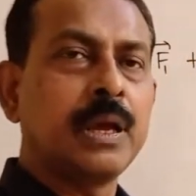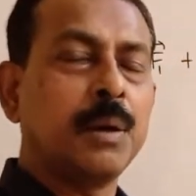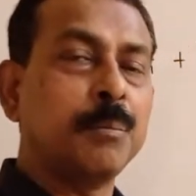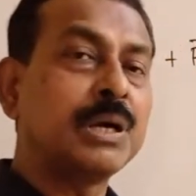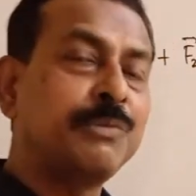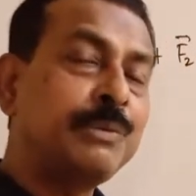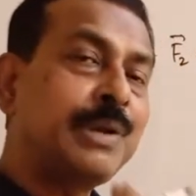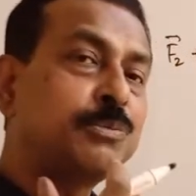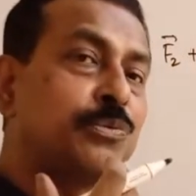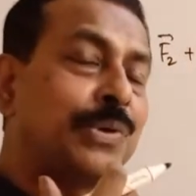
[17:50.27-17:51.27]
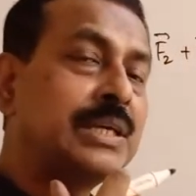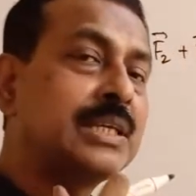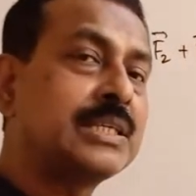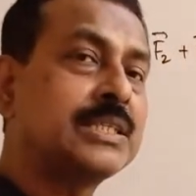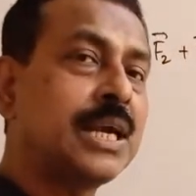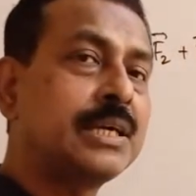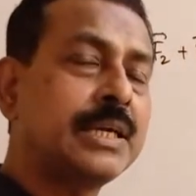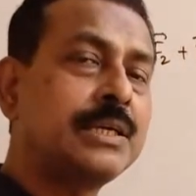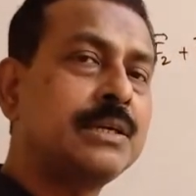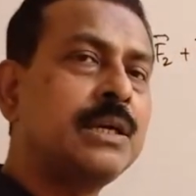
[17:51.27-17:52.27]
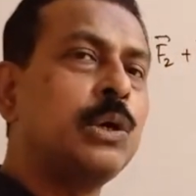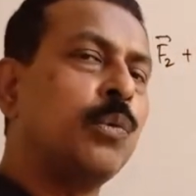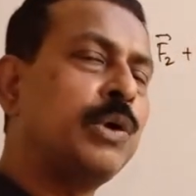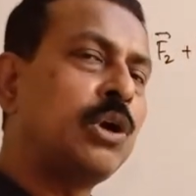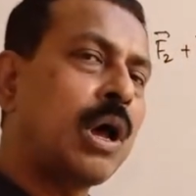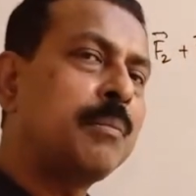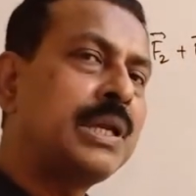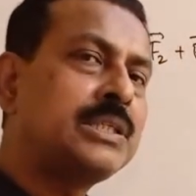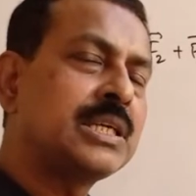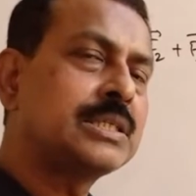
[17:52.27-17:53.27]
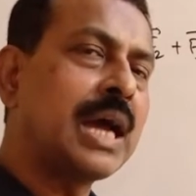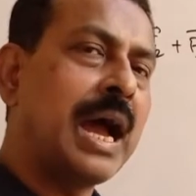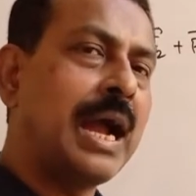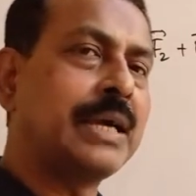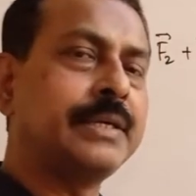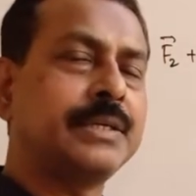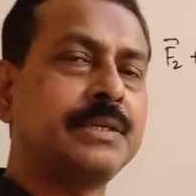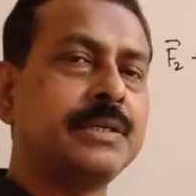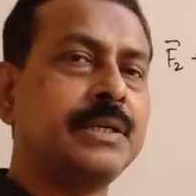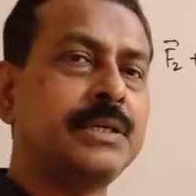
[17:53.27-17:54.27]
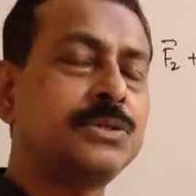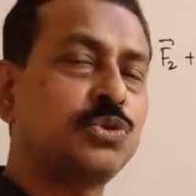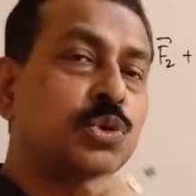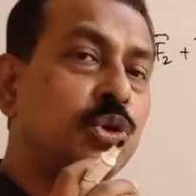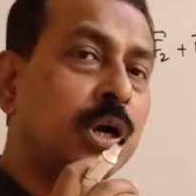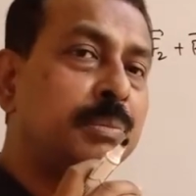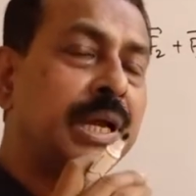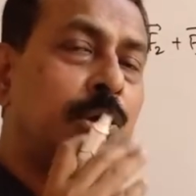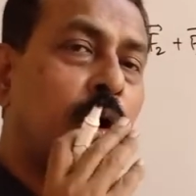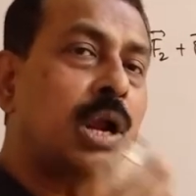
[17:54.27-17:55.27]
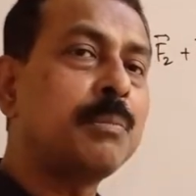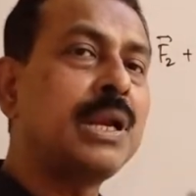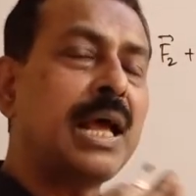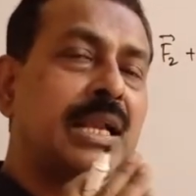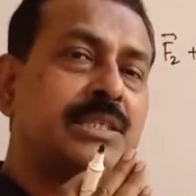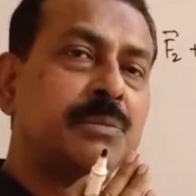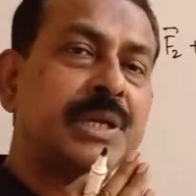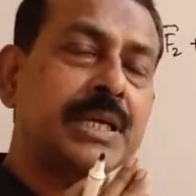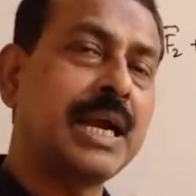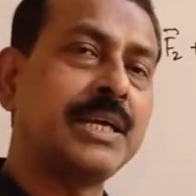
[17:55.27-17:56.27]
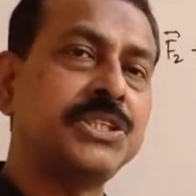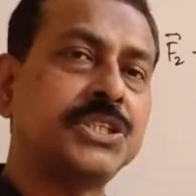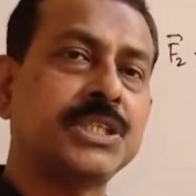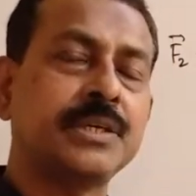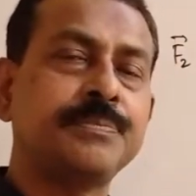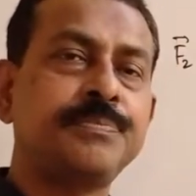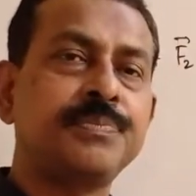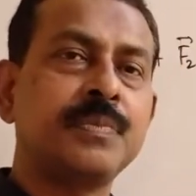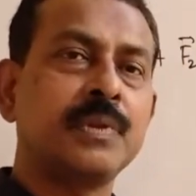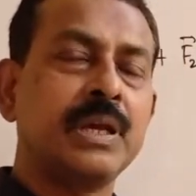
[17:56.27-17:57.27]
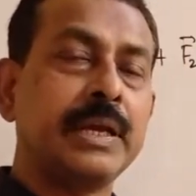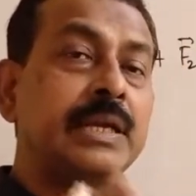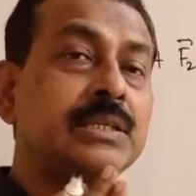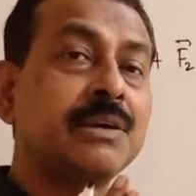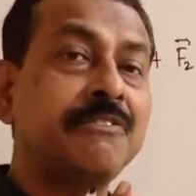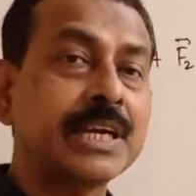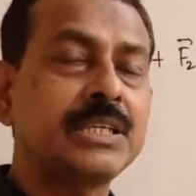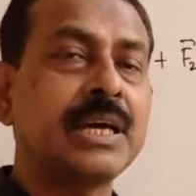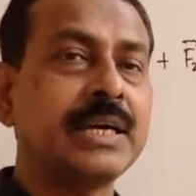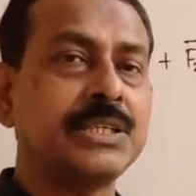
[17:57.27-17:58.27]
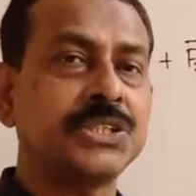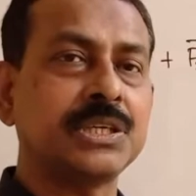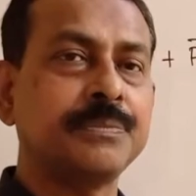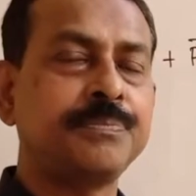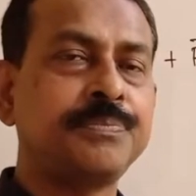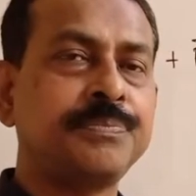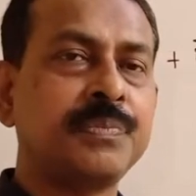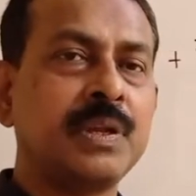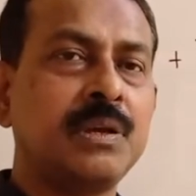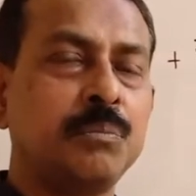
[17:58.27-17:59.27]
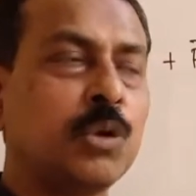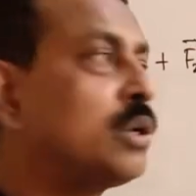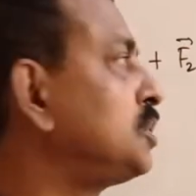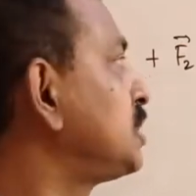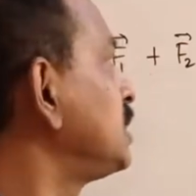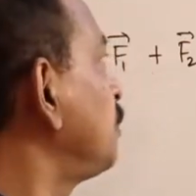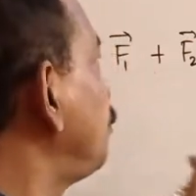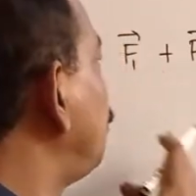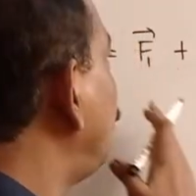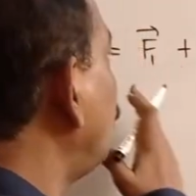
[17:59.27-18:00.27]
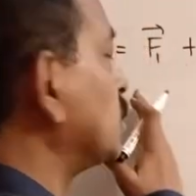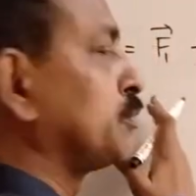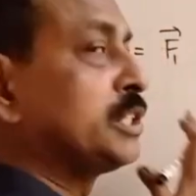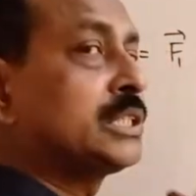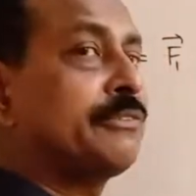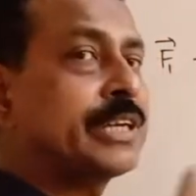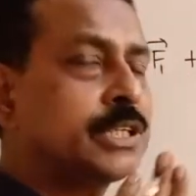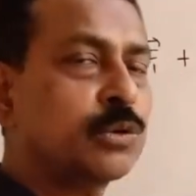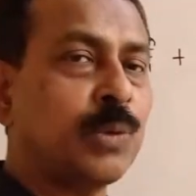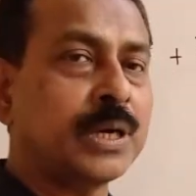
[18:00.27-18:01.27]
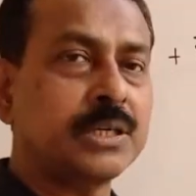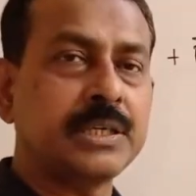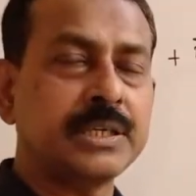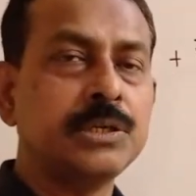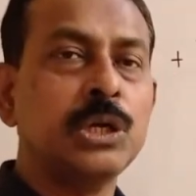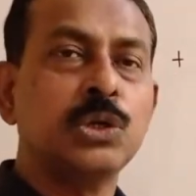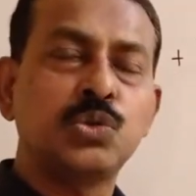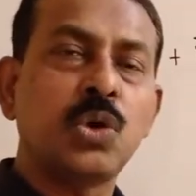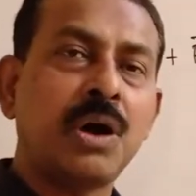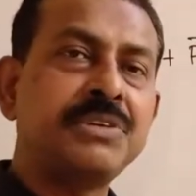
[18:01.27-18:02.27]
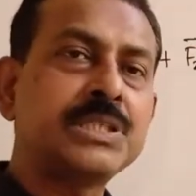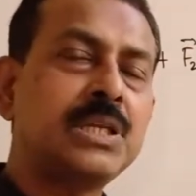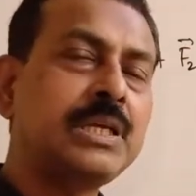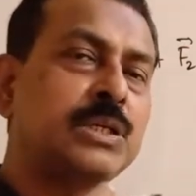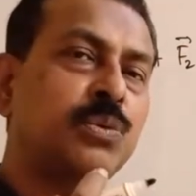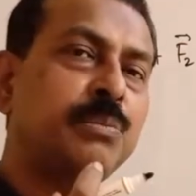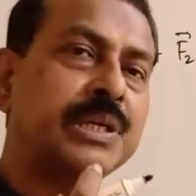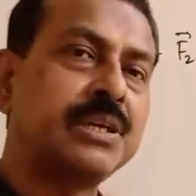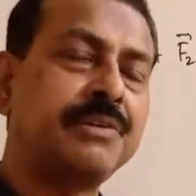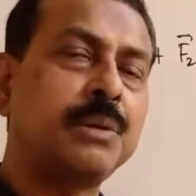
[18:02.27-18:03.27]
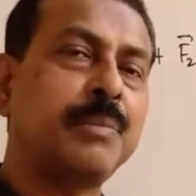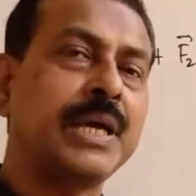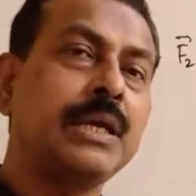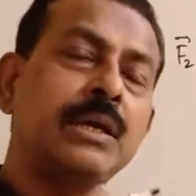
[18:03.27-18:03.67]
But when we have to find the resultant, we normally just add it. It should not be a normal algebraic addition. It is a vector addition, because this is a force which is a vector quantity. So obviously it will be given by